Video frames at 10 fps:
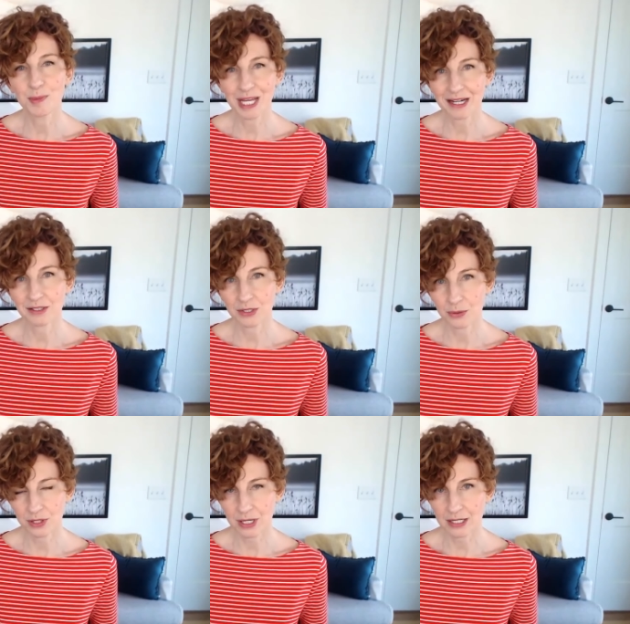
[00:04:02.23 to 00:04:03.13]
had to
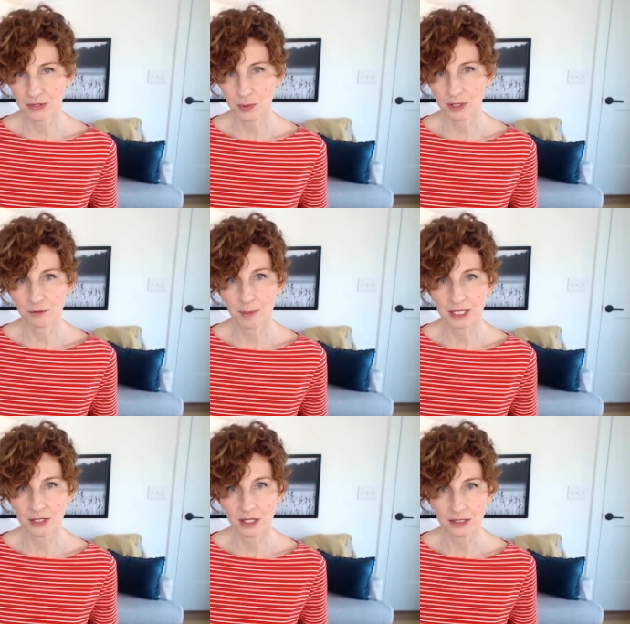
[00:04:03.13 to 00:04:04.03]
euthanize one of my
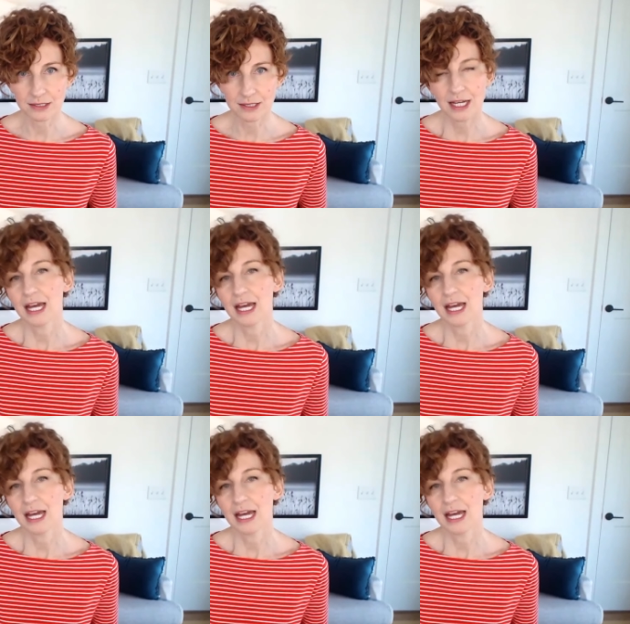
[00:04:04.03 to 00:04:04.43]
dogs